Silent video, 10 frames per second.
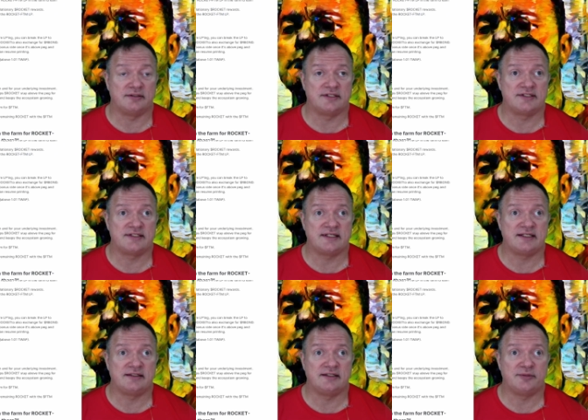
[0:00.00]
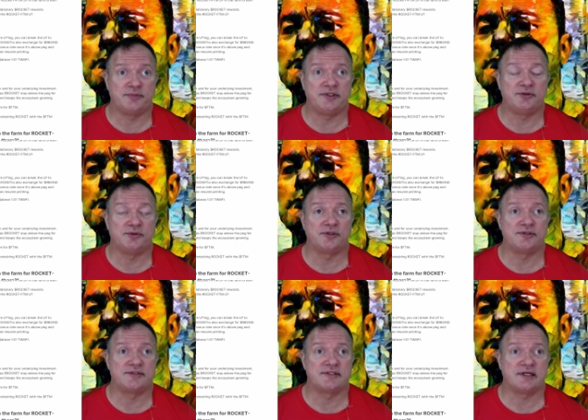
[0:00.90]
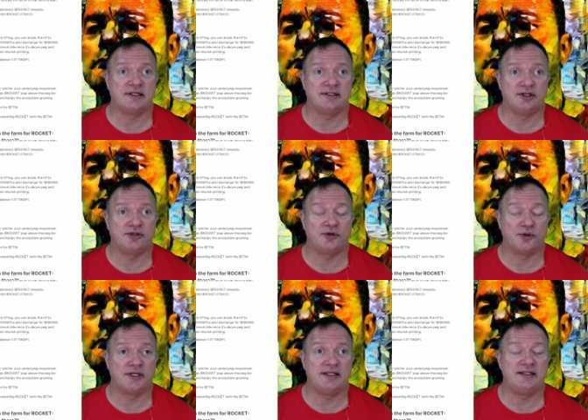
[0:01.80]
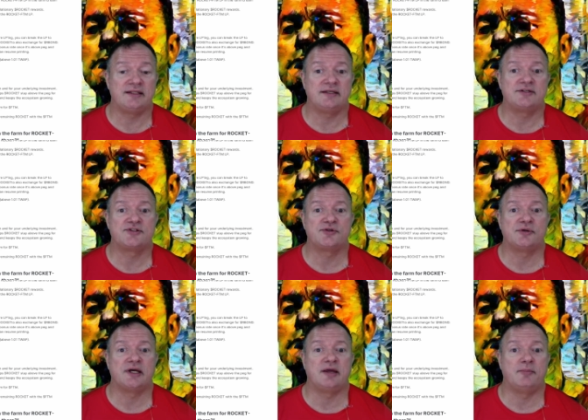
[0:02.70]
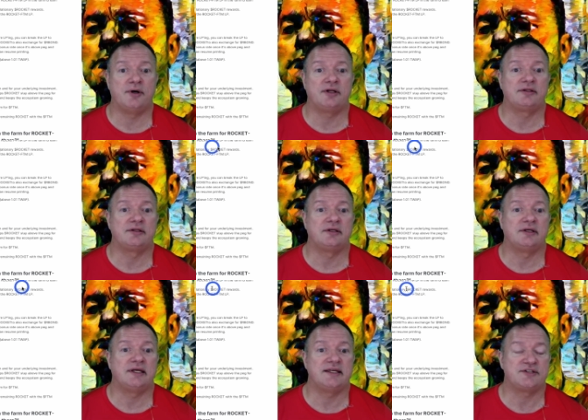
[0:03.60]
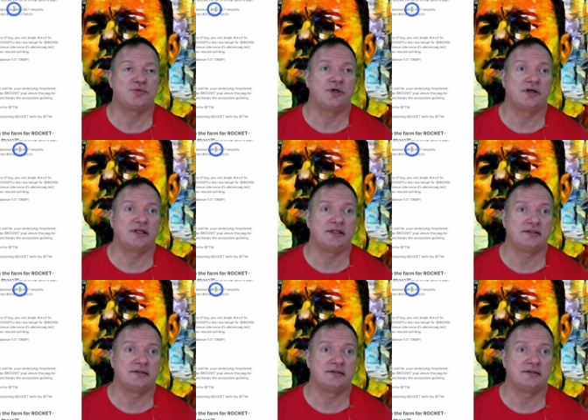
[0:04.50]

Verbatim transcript: staking the LP tokens, I did not earn anything. So I bought SROCKET